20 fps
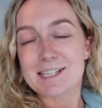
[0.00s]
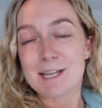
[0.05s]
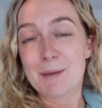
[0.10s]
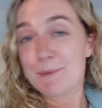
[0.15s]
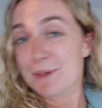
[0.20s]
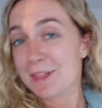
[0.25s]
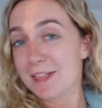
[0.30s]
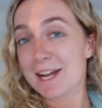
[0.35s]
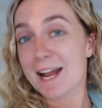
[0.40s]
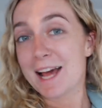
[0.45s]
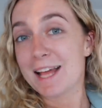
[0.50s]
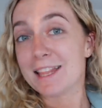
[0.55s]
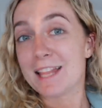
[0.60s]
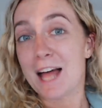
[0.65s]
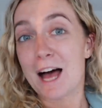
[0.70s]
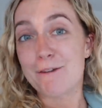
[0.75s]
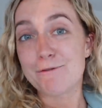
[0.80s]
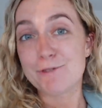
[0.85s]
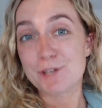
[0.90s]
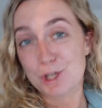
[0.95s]
Something that I
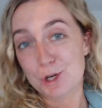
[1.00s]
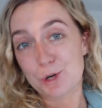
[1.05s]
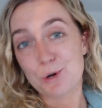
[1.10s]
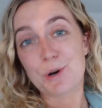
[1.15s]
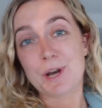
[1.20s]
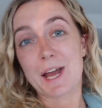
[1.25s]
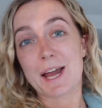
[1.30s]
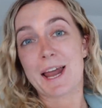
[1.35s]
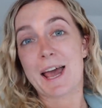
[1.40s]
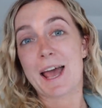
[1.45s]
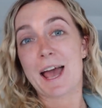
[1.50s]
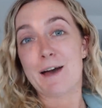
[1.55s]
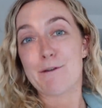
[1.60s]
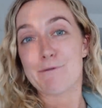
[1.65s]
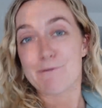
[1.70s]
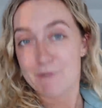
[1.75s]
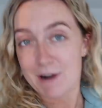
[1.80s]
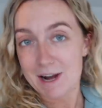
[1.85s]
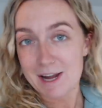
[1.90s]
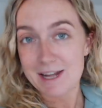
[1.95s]
love to cook and I
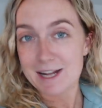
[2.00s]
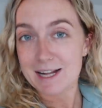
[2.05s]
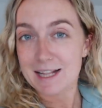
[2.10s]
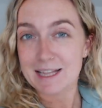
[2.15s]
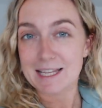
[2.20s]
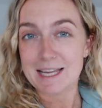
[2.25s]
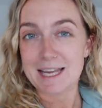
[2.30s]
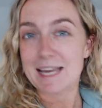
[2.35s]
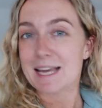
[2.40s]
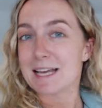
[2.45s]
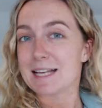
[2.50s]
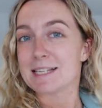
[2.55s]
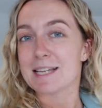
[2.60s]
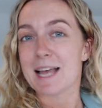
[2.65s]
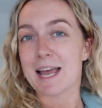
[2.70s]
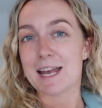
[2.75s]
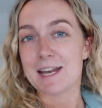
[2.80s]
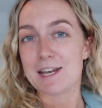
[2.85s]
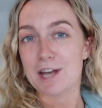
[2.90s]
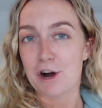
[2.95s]
have regularly is
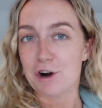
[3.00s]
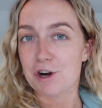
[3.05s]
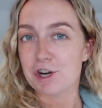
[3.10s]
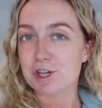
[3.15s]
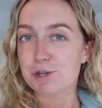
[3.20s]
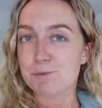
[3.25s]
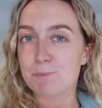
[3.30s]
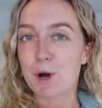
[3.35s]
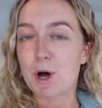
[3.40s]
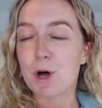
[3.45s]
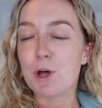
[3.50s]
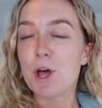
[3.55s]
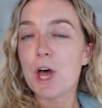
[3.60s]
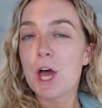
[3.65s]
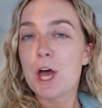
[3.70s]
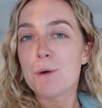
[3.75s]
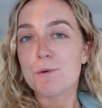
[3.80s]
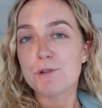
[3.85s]
a nourish bowl,